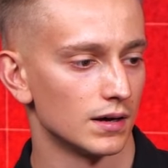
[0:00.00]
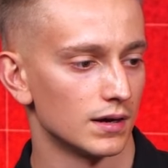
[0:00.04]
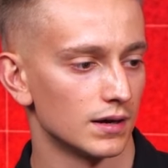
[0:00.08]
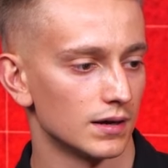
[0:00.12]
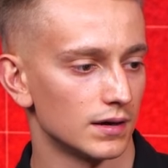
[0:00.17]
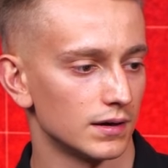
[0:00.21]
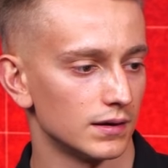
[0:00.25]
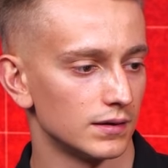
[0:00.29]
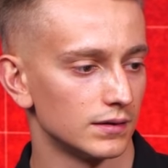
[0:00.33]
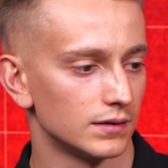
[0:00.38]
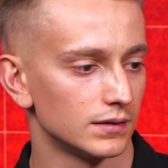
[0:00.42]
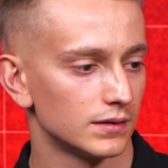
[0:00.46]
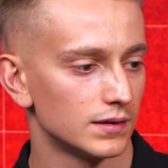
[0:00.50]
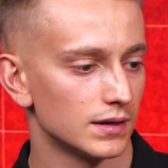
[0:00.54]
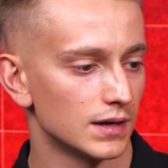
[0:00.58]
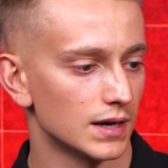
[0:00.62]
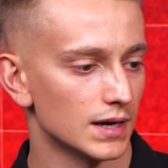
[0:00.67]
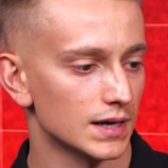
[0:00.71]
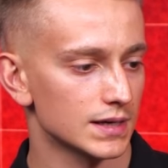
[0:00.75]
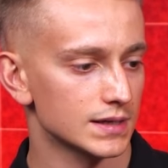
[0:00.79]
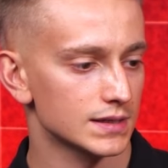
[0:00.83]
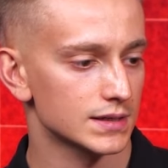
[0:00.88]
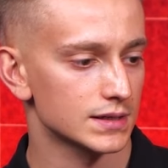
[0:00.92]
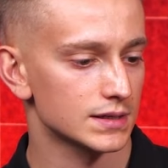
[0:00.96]
in
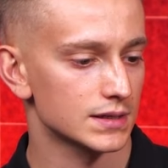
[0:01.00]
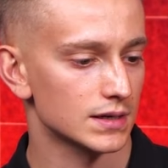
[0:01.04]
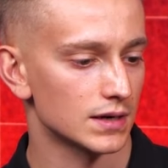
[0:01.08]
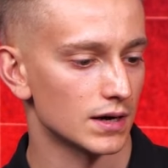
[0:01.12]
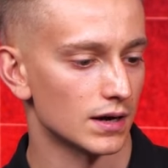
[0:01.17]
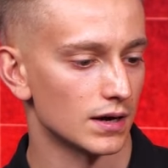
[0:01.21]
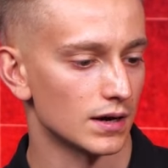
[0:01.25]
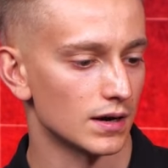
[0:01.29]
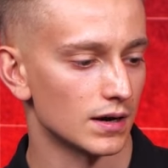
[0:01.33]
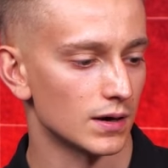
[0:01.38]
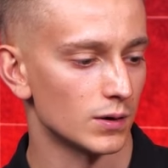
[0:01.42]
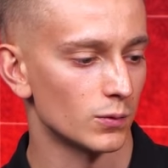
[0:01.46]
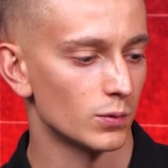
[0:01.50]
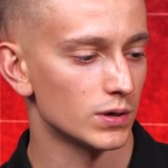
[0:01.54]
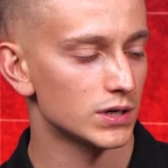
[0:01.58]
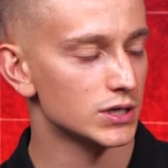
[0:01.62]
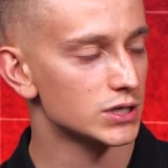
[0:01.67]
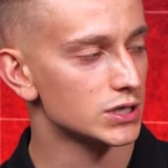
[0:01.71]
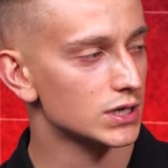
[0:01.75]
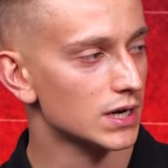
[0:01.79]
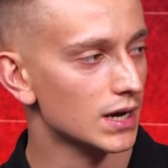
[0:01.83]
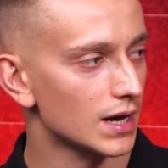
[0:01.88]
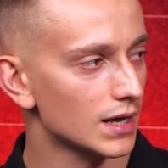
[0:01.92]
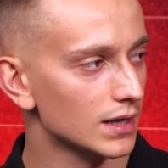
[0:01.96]
TS,
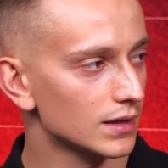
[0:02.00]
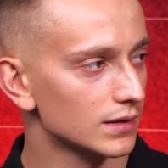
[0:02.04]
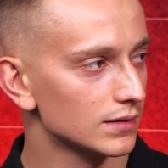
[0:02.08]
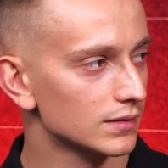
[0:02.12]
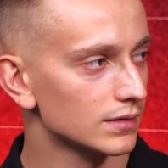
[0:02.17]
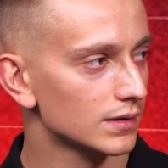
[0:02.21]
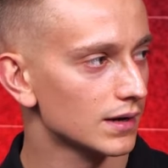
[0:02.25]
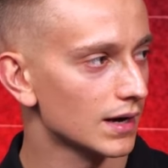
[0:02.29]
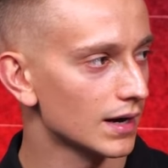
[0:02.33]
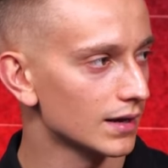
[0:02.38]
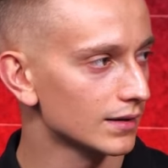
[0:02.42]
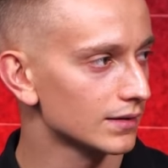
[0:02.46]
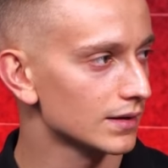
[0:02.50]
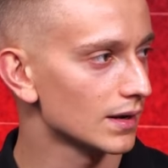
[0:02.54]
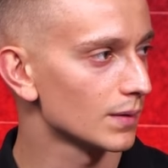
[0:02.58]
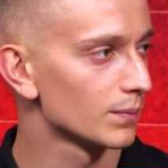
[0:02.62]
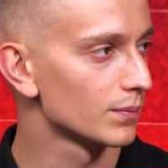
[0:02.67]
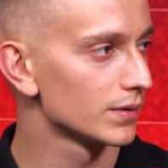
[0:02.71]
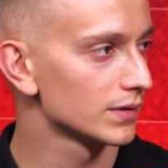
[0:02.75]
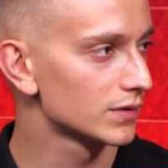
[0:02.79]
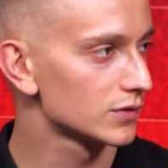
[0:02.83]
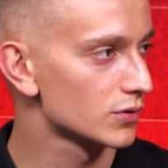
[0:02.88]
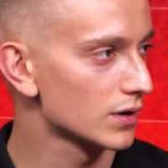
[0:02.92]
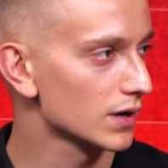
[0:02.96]
which can get a
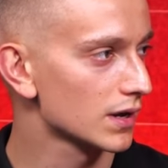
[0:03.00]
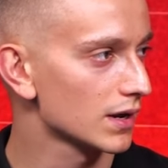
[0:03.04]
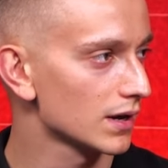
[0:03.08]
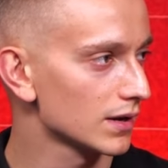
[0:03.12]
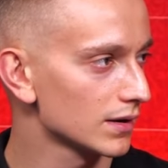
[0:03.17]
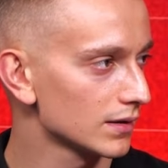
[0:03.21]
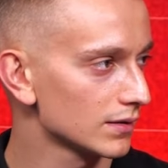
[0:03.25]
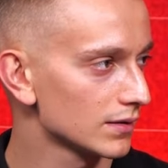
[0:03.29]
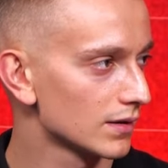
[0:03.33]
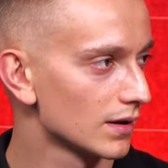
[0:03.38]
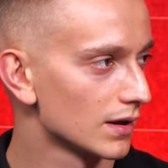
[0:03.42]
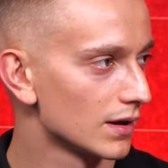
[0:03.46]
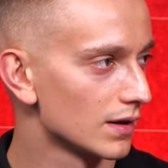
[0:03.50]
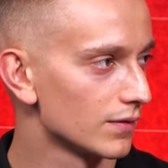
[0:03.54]
bit tricky